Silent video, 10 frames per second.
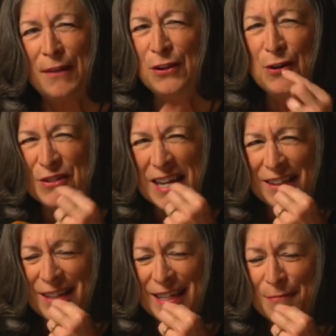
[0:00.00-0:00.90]
A little
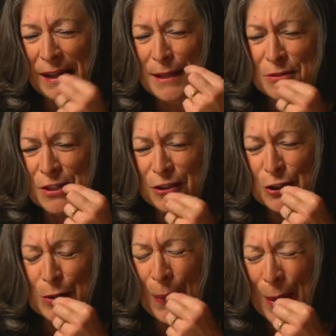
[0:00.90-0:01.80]
tingly. My lips
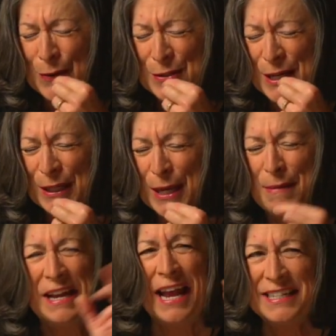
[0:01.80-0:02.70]
are a little tingly,
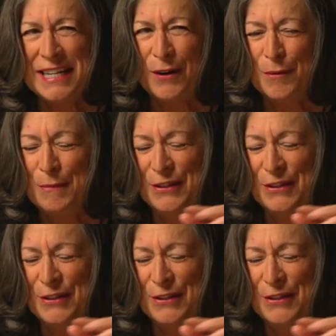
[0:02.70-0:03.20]
but not terrible.